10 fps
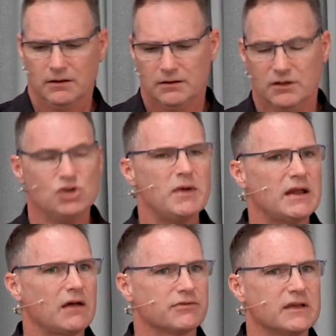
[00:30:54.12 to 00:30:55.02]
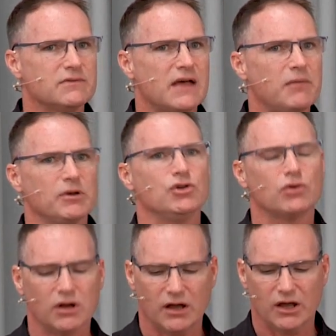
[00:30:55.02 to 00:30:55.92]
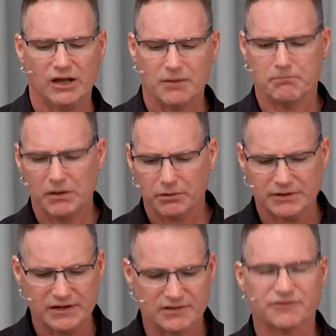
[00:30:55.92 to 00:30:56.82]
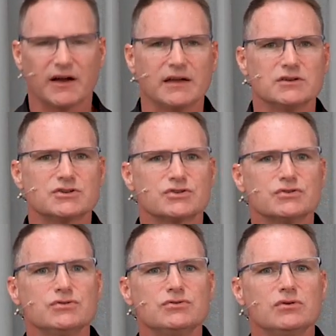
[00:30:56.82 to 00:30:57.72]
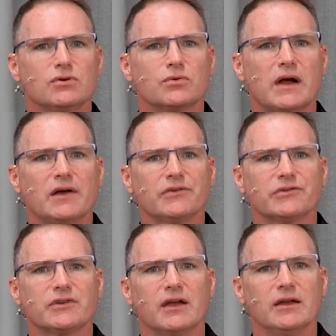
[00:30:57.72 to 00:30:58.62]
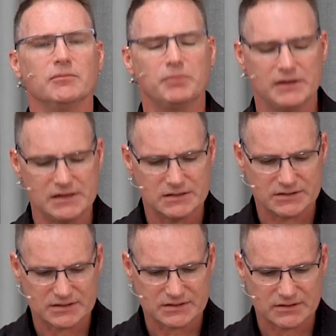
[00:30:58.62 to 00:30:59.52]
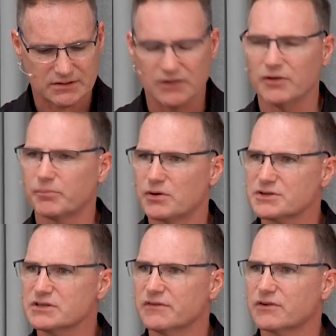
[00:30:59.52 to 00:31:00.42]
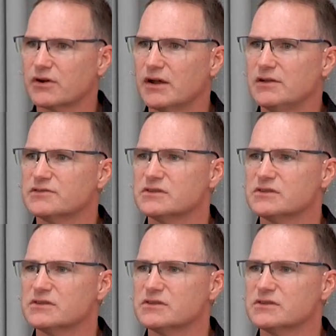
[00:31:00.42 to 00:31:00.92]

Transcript: And you may not think that, but your inability to find true rest and peace in the person of Christ